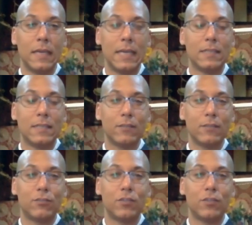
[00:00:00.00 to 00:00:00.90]
It's
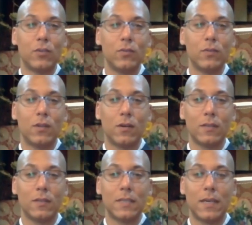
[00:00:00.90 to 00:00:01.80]
not shown all
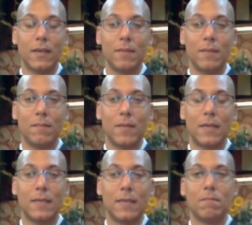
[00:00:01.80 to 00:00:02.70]
the time.
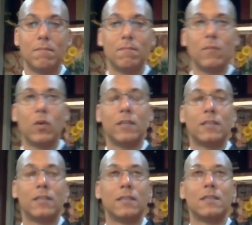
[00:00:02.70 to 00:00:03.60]
Well, I
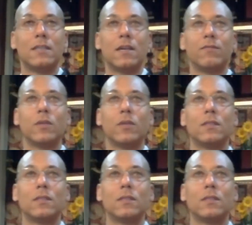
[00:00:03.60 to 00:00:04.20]
say it's not a focus